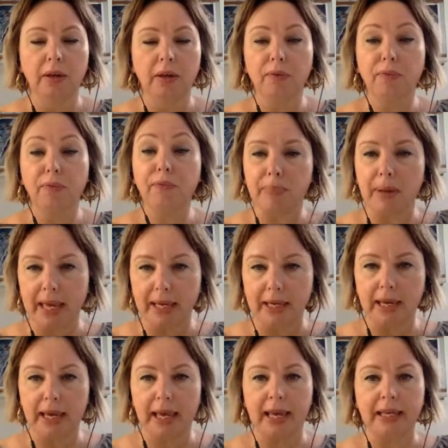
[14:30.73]

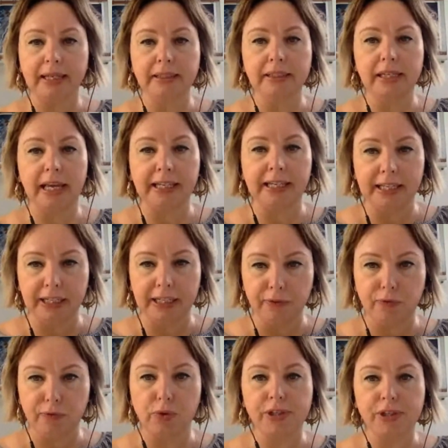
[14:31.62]
feedback and
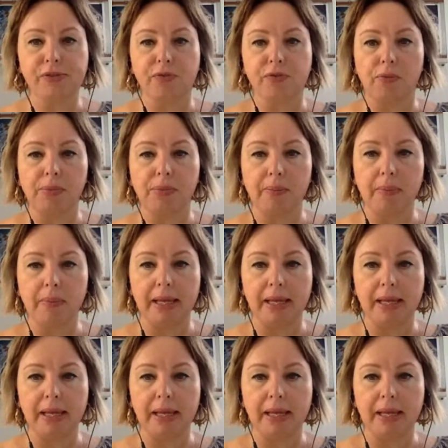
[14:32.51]
getting voice from them